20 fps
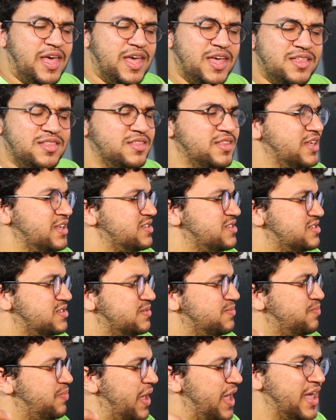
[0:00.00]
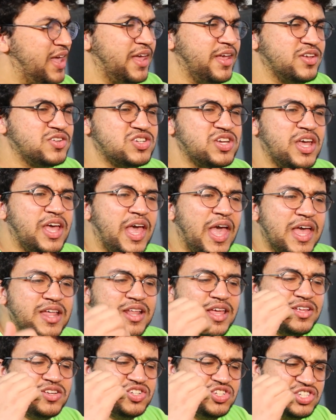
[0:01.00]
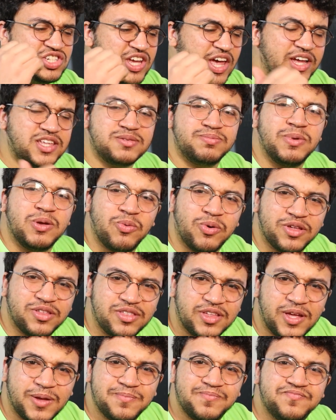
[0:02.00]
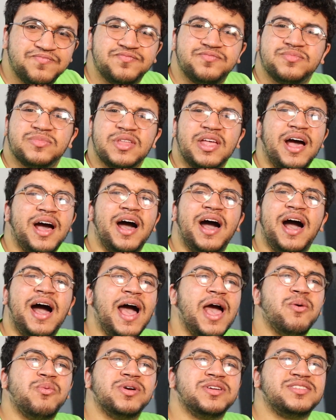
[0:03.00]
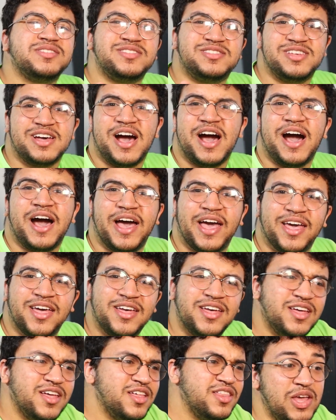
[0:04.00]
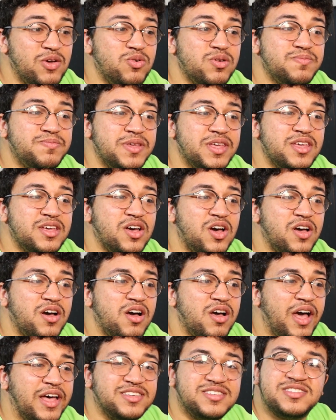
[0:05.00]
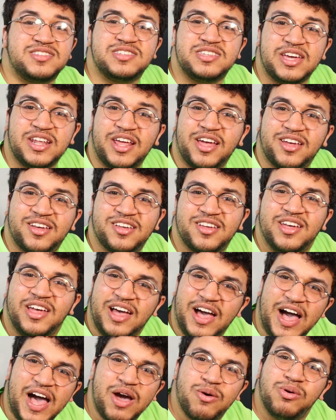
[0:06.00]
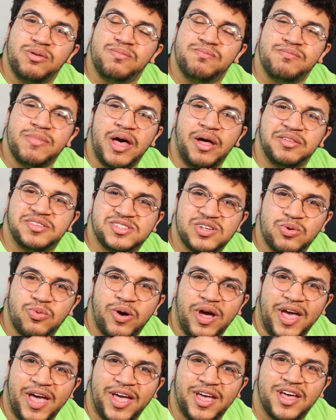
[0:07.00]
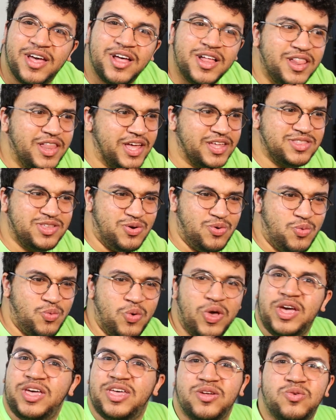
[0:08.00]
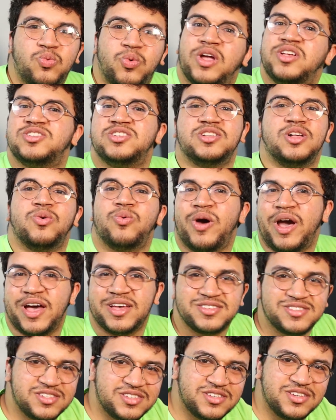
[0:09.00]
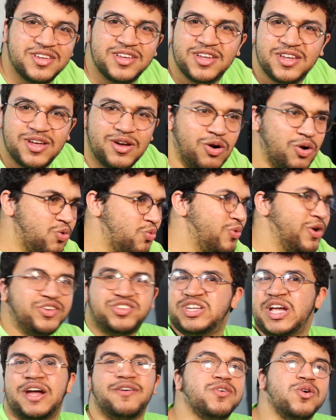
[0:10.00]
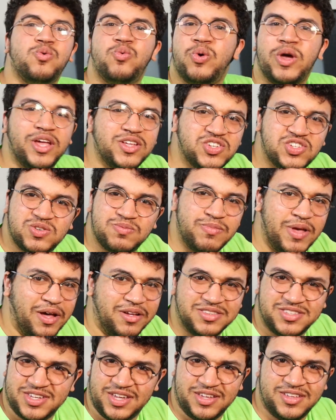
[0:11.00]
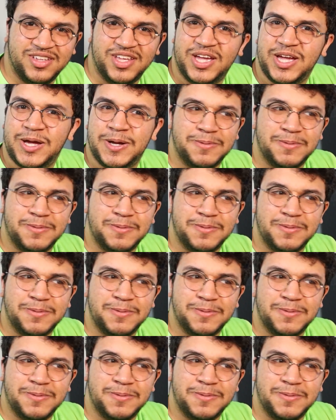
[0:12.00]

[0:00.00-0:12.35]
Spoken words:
in this page and inject me with it, I would die. It would be acidic. I would melt away like the Wicked Witch of the West. Or whichever witch melted.